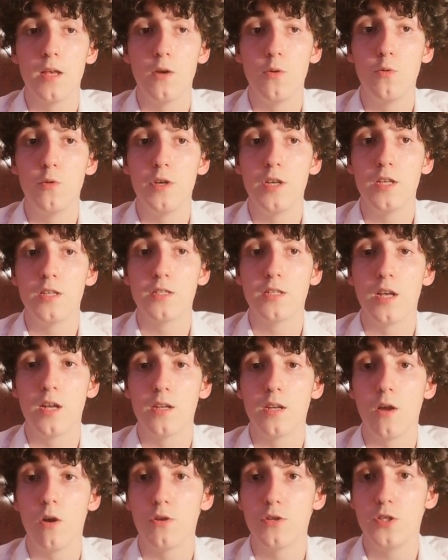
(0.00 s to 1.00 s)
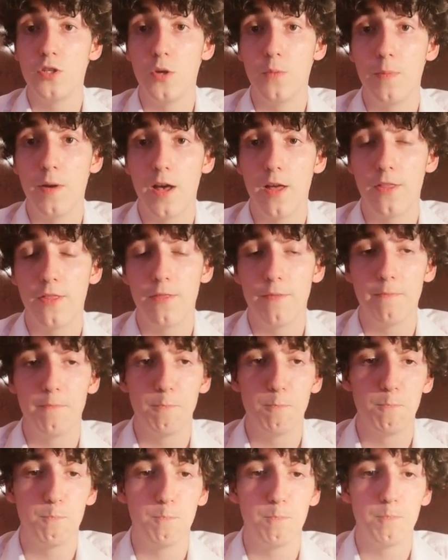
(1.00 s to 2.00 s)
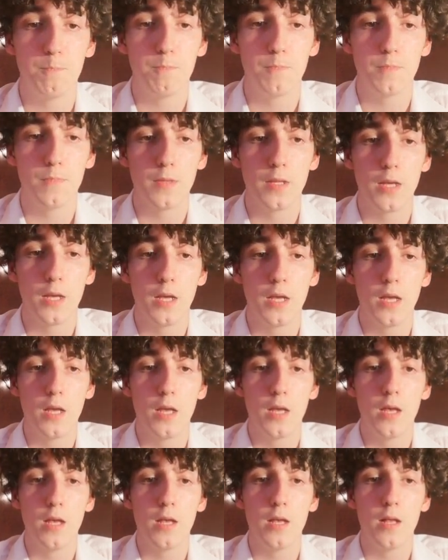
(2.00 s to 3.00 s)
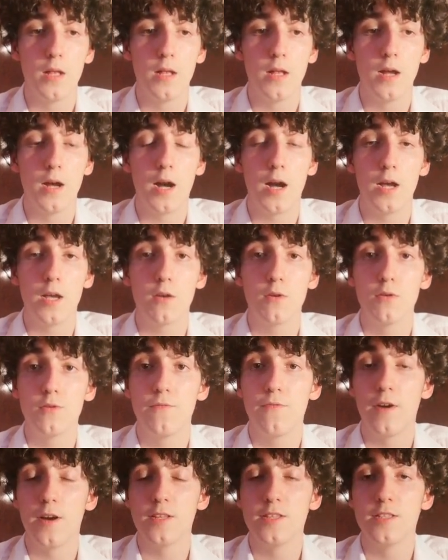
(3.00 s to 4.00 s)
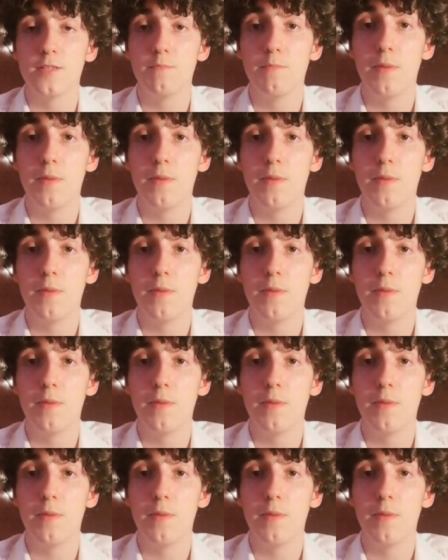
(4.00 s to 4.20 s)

who is an osteopath, I could find the